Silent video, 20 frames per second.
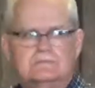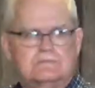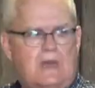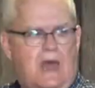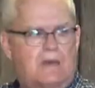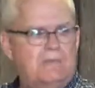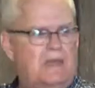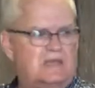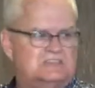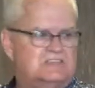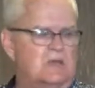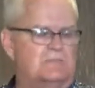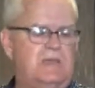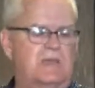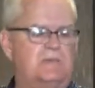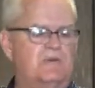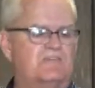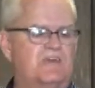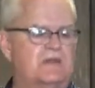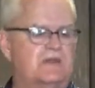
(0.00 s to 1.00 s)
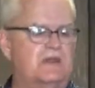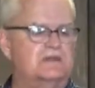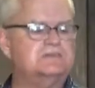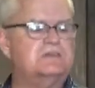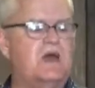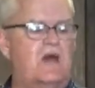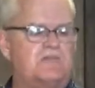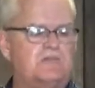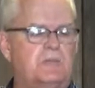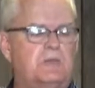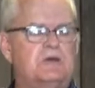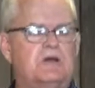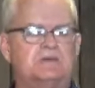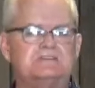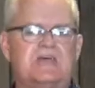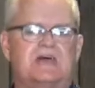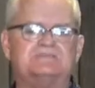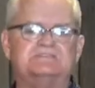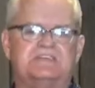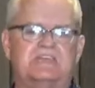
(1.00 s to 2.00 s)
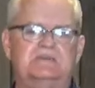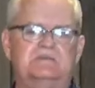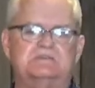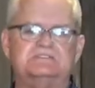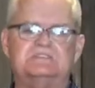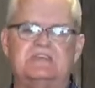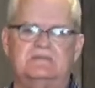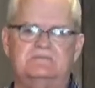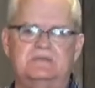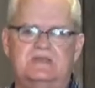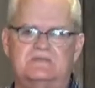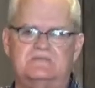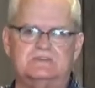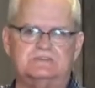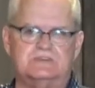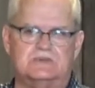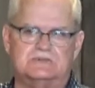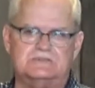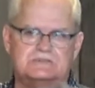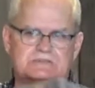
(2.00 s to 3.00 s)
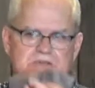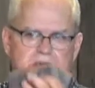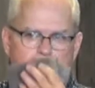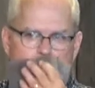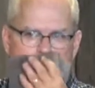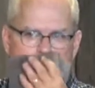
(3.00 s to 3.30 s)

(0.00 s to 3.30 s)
I make some people very uncomfortable because I've seen them in 7 different churches.